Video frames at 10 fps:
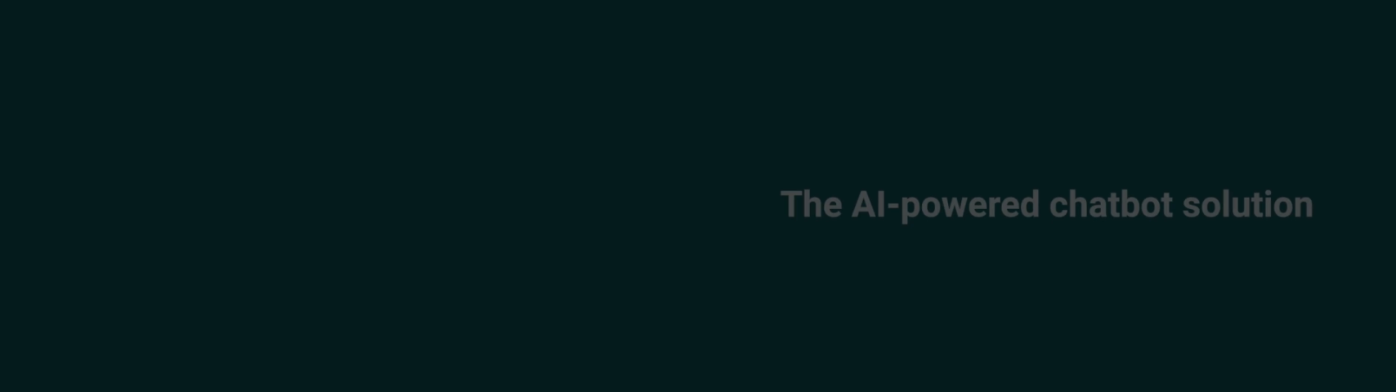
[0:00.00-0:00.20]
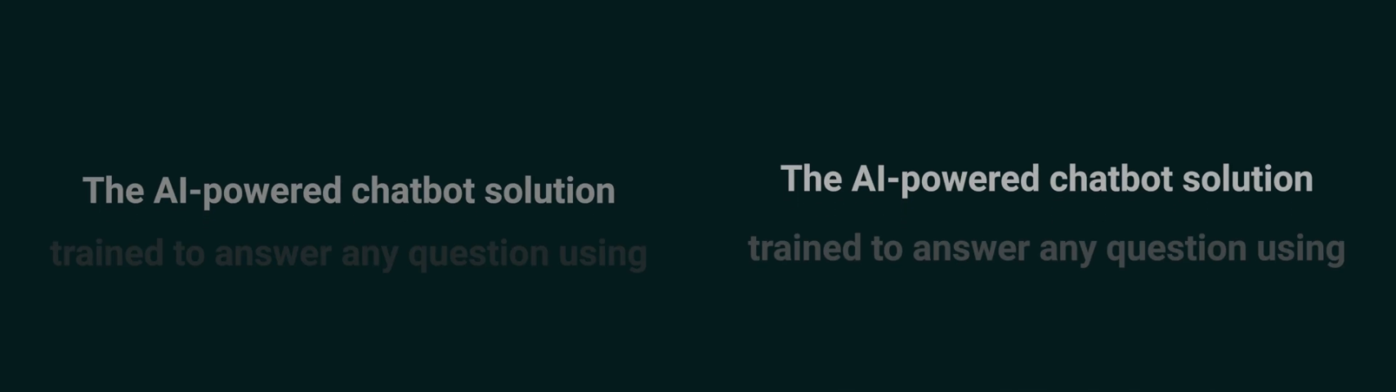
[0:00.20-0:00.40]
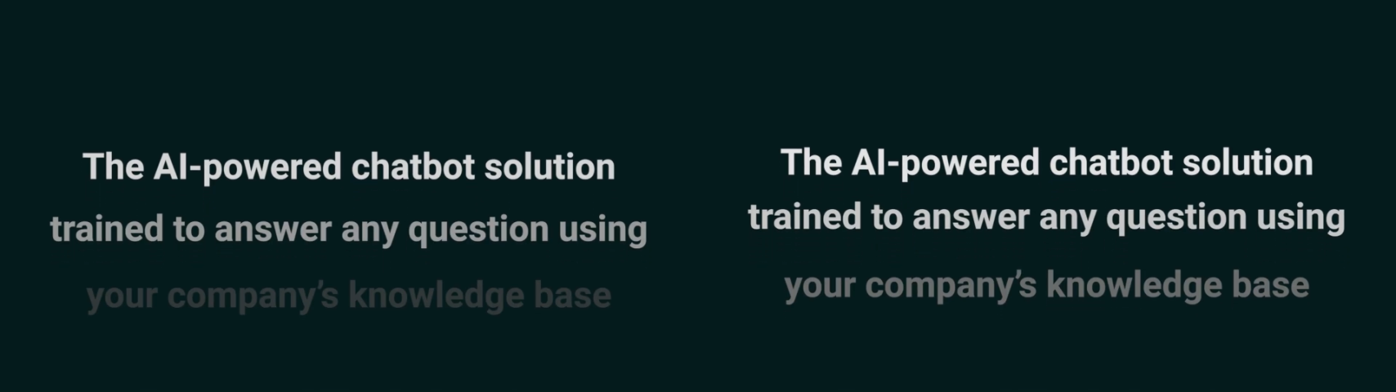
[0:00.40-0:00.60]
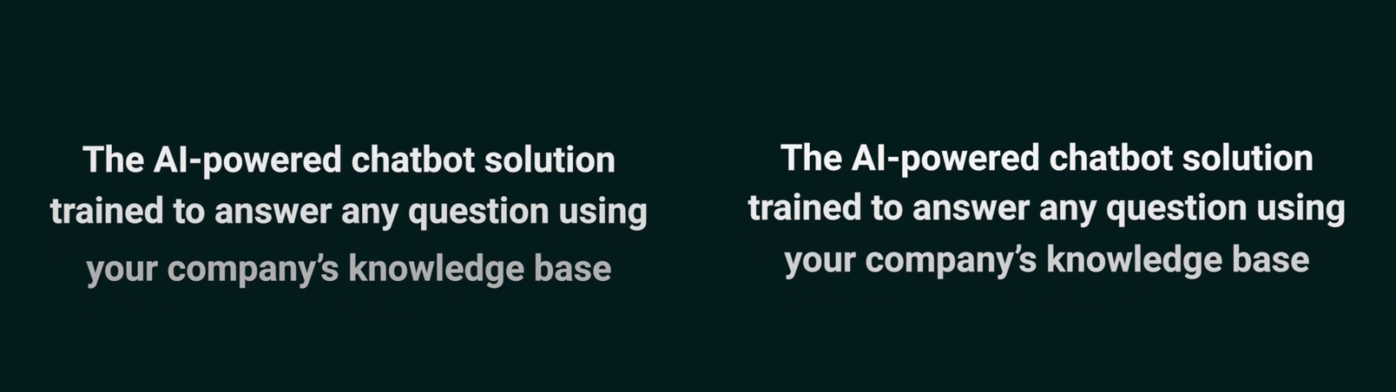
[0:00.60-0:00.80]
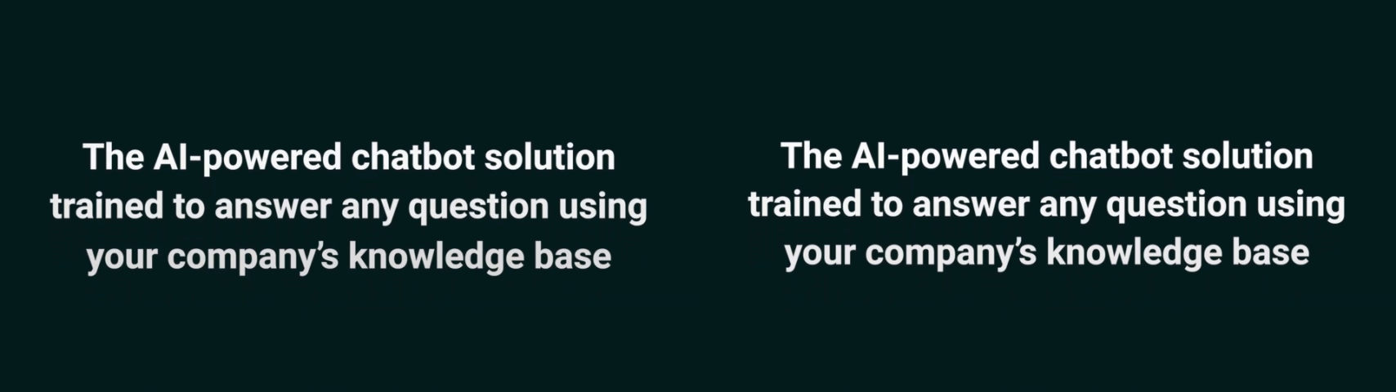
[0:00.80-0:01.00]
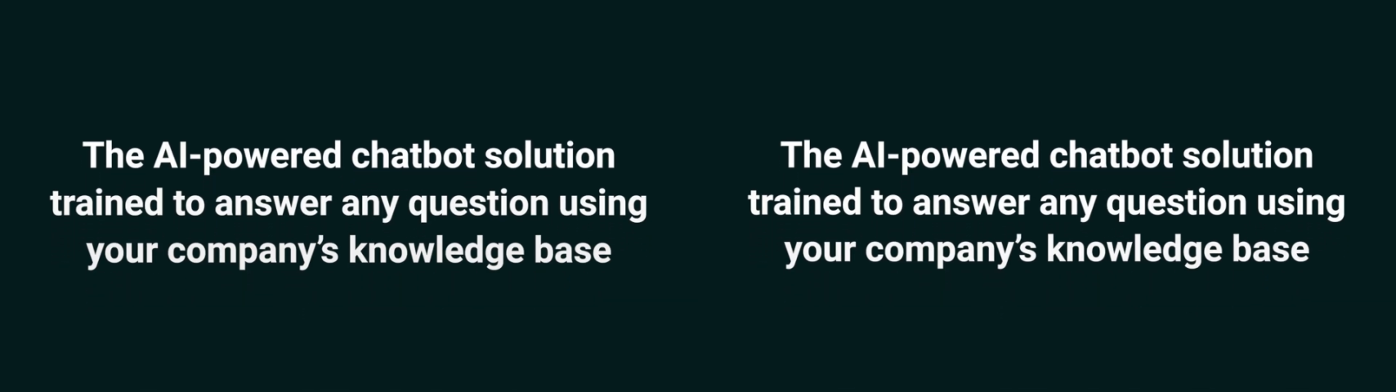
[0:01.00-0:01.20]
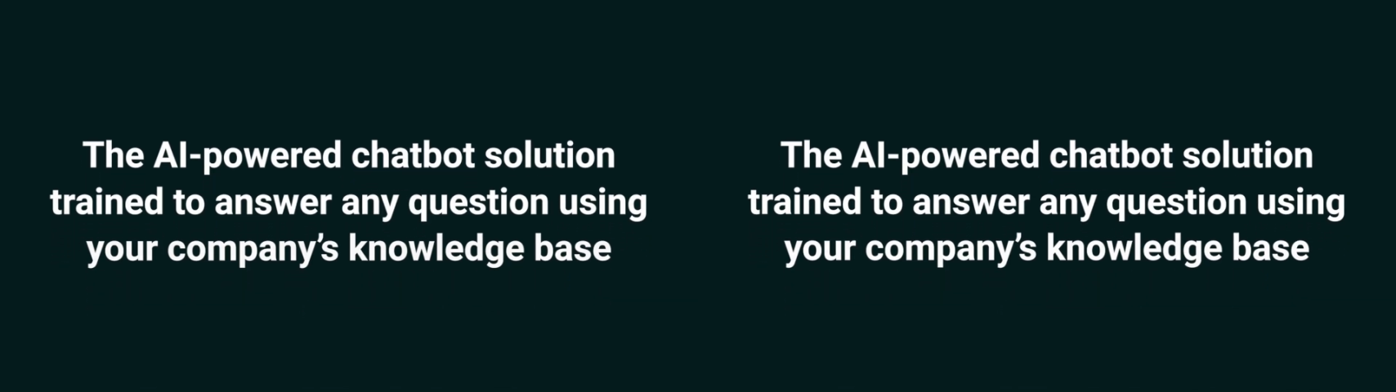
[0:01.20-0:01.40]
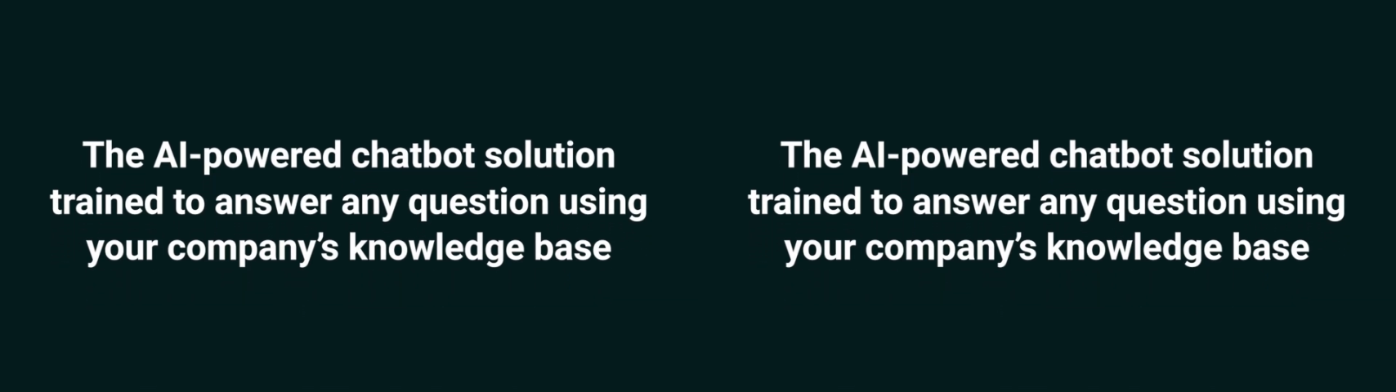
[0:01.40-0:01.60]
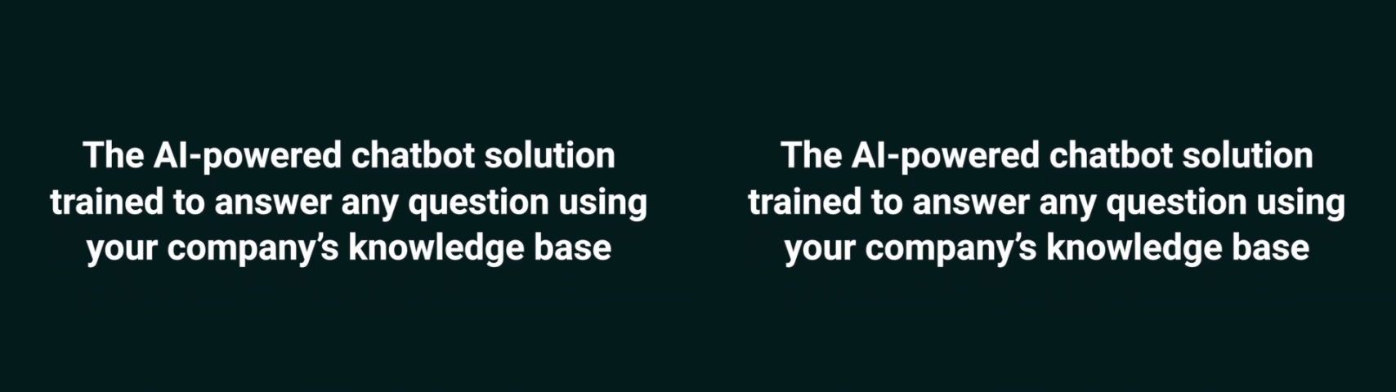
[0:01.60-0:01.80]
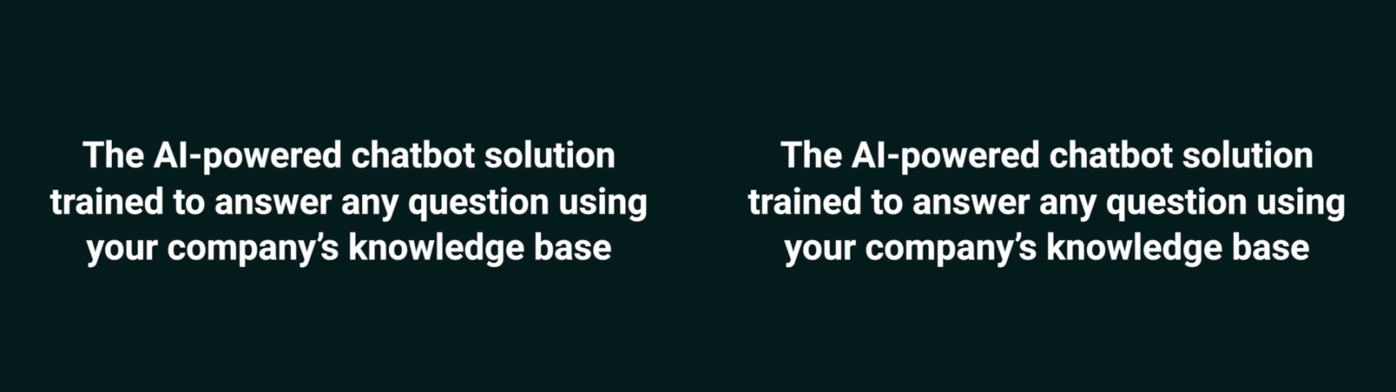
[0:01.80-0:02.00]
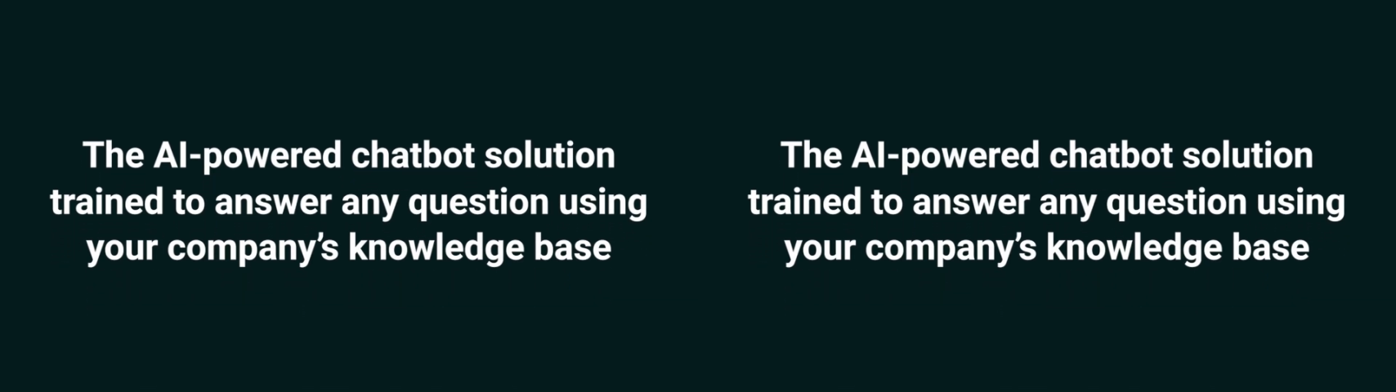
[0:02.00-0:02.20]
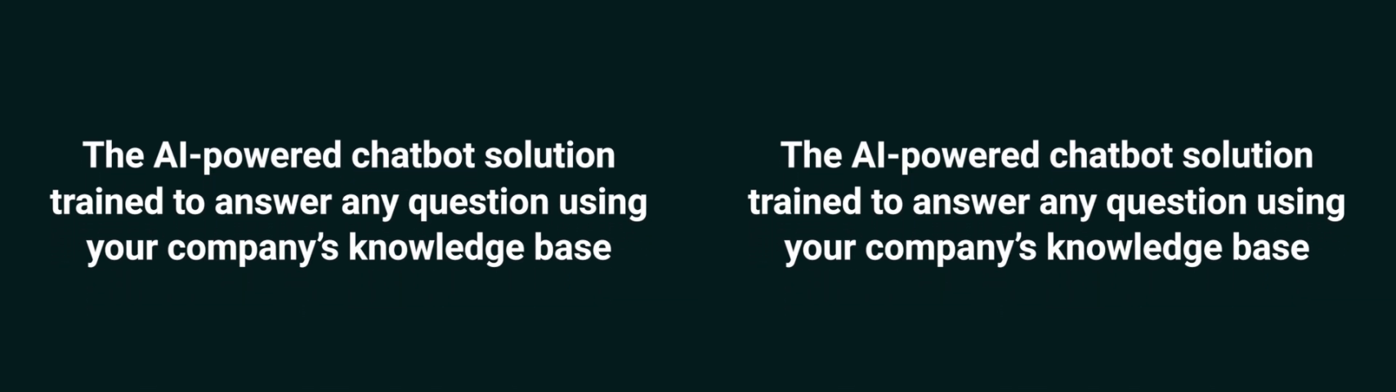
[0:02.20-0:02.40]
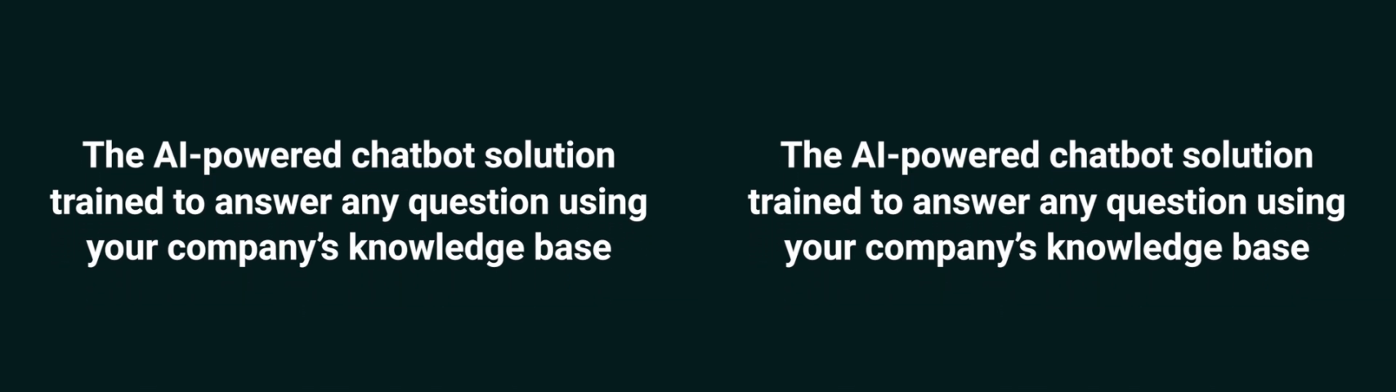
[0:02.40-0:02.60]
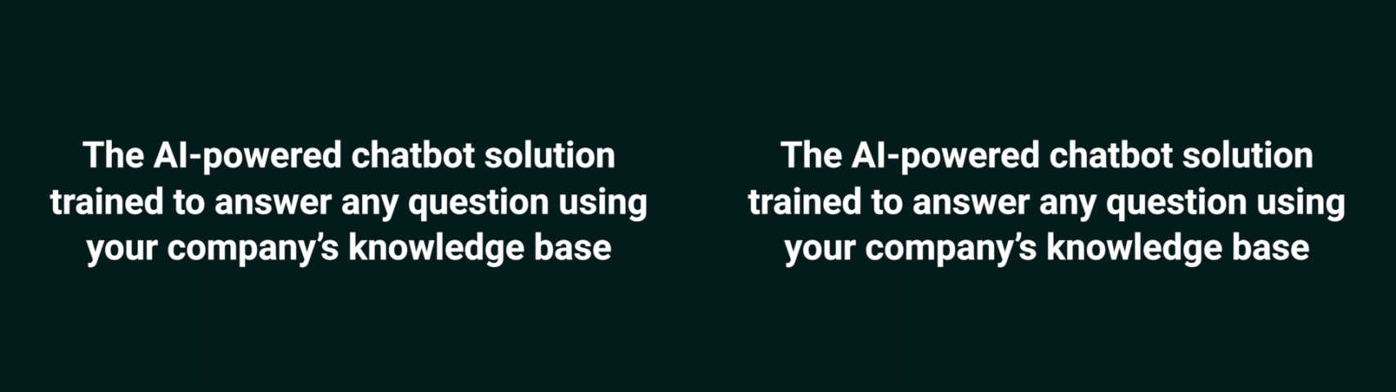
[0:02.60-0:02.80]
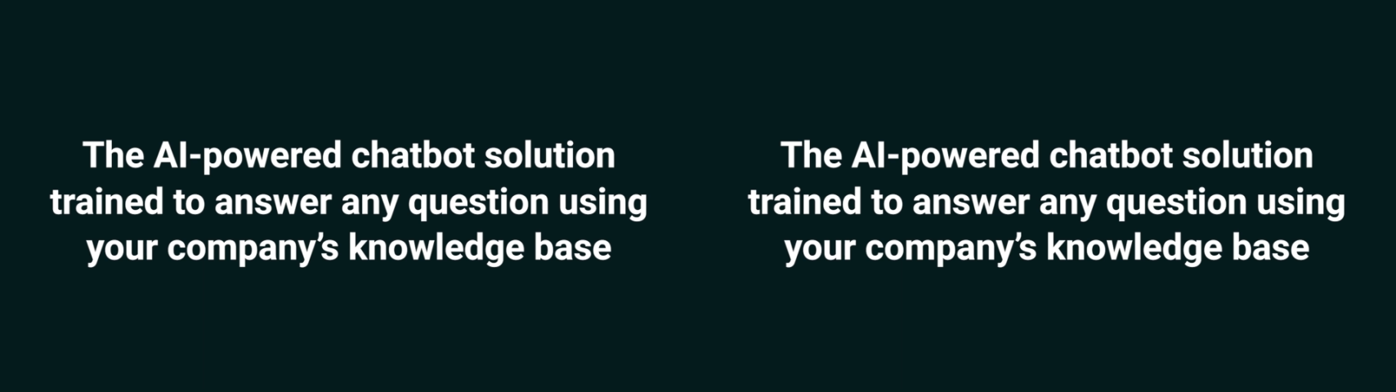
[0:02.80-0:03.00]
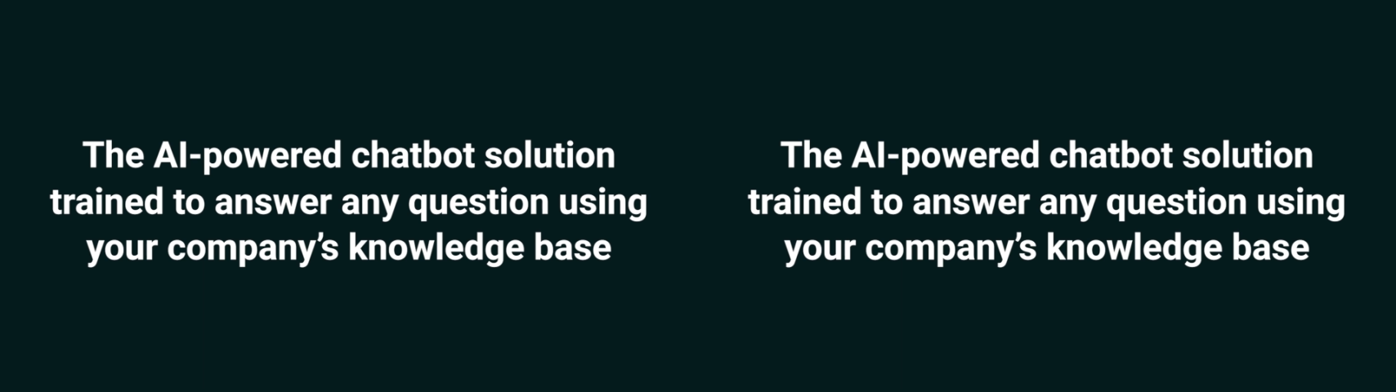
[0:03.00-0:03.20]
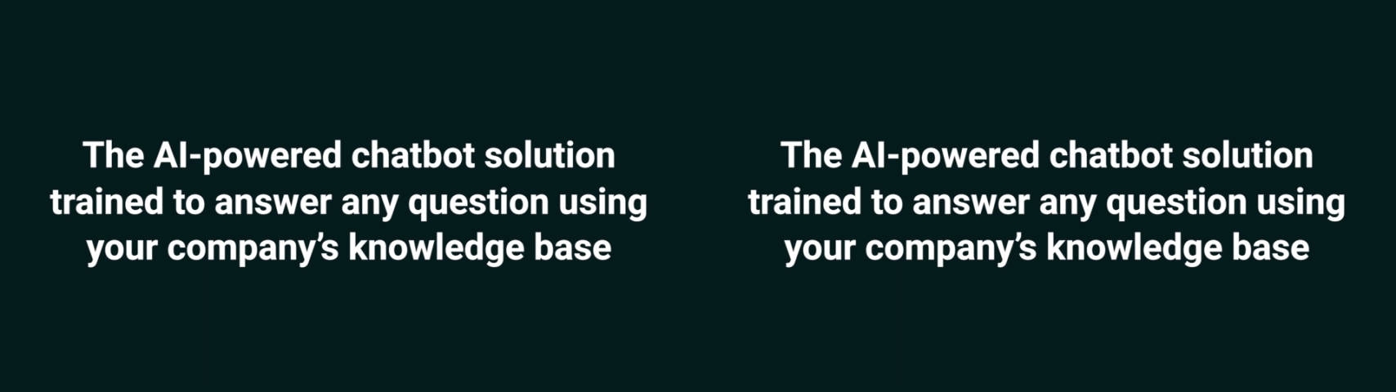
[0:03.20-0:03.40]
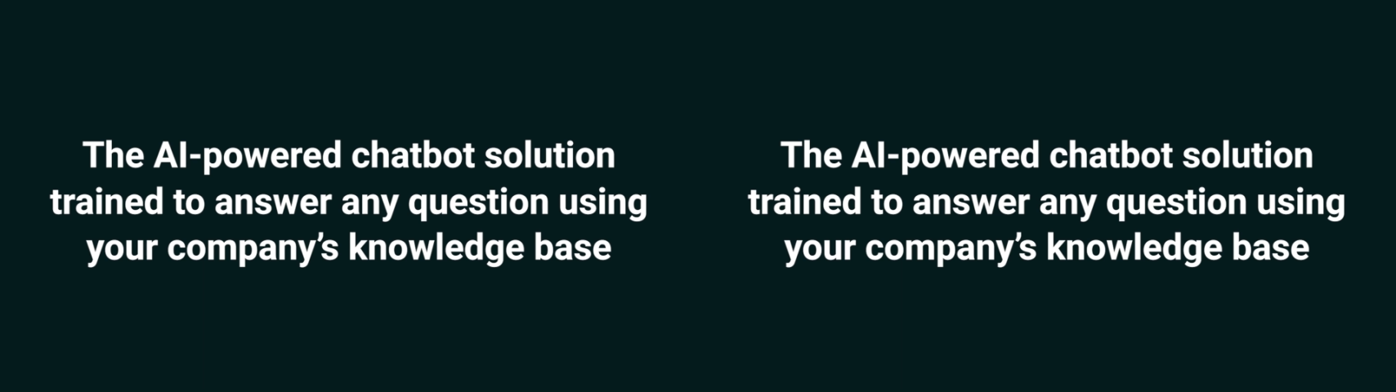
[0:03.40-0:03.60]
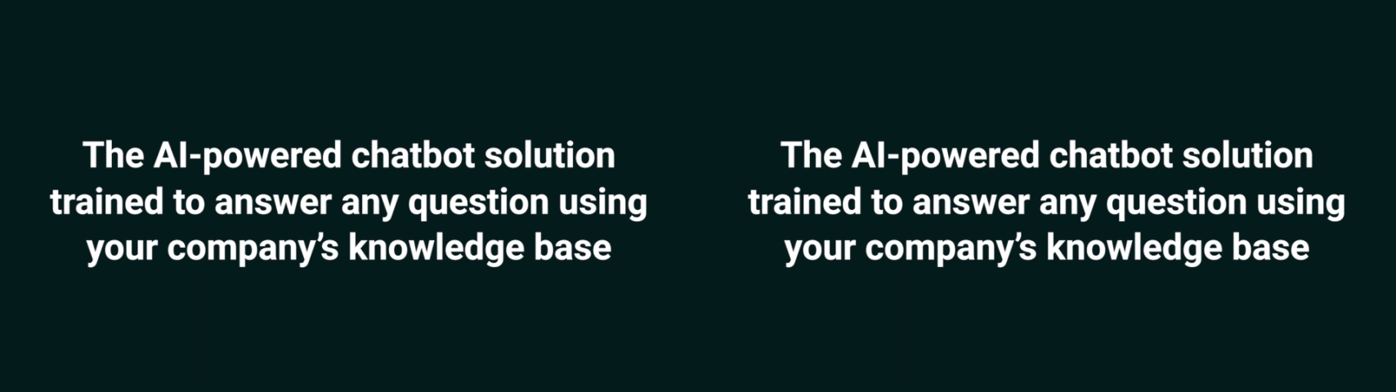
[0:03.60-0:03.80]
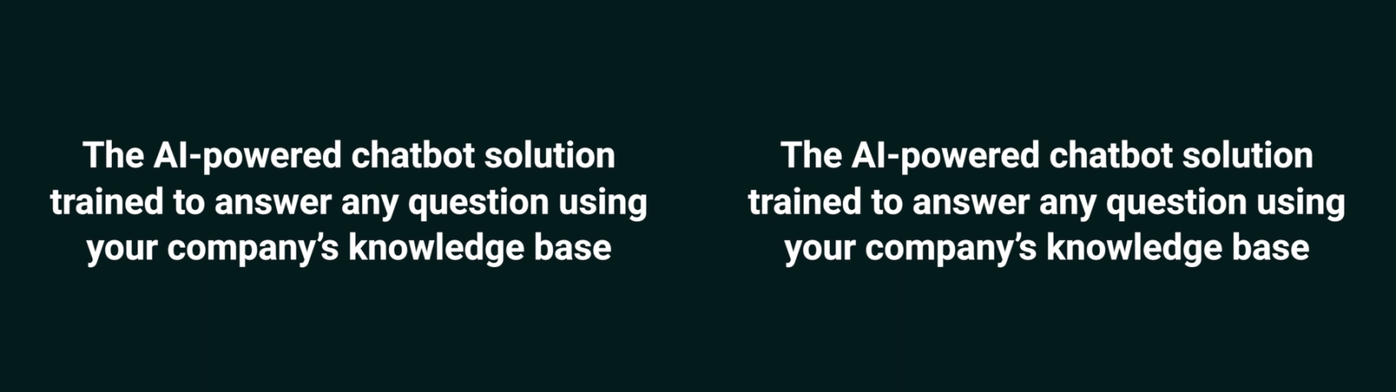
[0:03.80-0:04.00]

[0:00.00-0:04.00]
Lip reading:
No face is visible, so there are no lips to read.